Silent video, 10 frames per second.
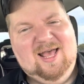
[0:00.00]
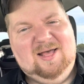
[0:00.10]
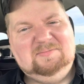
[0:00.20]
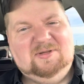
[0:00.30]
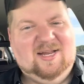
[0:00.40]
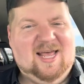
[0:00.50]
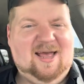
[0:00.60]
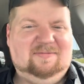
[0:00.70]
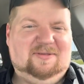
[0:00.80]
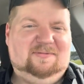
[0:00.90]
I'm gonna
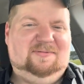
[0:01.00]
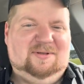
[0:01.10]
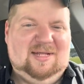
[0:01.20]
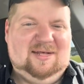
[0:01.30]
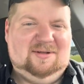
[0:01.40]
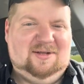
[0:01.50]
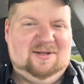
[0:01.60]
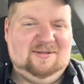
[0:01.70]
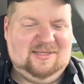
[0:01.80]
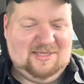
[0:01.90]
have to fill out
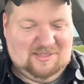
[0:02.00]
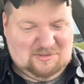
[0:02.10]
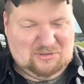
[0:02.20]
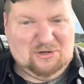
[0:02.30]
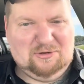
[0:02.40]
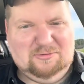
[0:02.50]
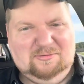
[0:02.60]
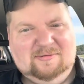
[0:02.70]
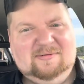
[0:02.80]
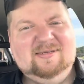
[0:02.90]
all these
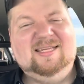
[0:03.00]
twos.